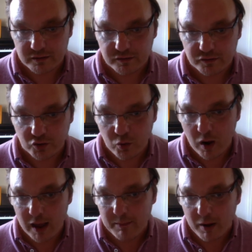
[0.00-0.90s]
The
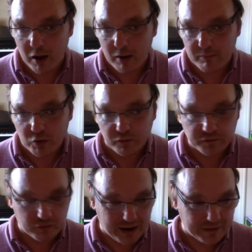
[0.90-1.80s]
choir part moves
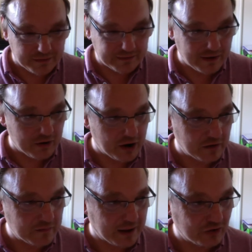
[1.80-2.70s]
around the stereo
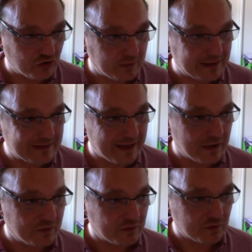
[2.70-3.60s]
spectrum and
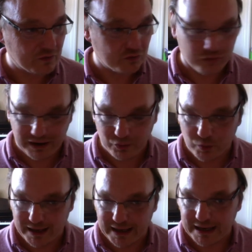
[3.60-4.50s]
sounds really
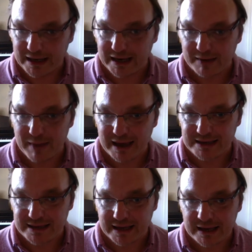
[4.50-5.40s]
wiggy and
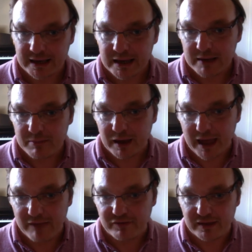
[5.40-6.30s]
amazing, but
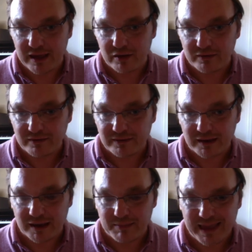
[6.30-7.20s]
everything else
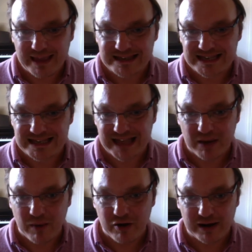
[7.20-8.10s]
appears to stay
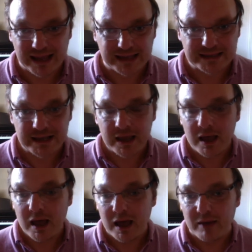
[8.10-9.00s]
where it is.
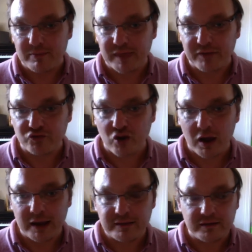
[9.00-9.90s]
They've
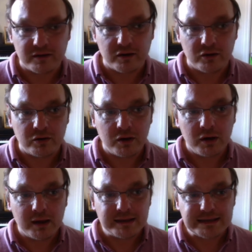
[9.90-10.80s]
tried to
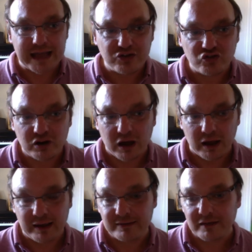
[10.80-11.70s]

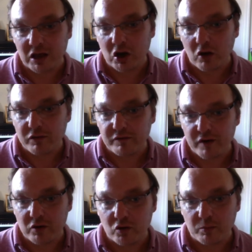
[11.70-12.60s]
centralise a lot of the
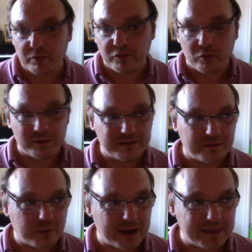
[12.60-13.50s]
vocal performances
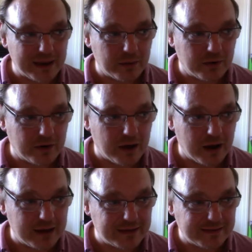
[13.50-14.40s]
where they were
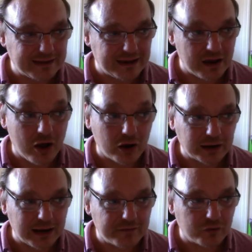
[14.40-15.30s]
either singing hard
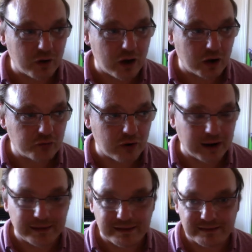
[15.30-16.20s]
left or hard
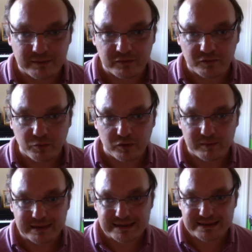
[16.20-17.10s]
right. They seem to have put them
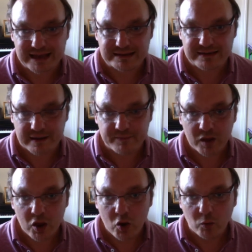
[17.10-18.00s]
in the centre,
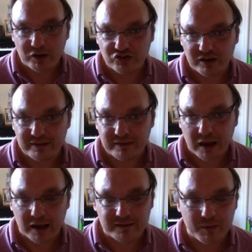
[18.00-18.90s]
which is,
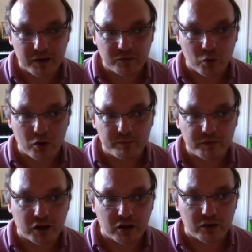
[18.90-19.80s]
I suppose, what
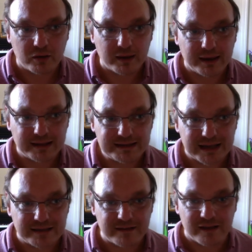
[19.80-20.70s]

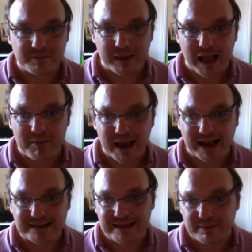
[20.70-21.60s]
has become
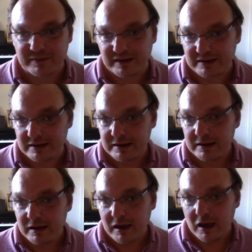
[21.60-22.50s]
accepted.
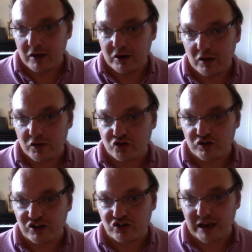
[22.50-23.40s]
The
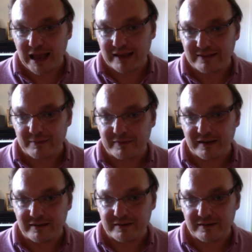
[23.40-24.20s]
traditionally accepted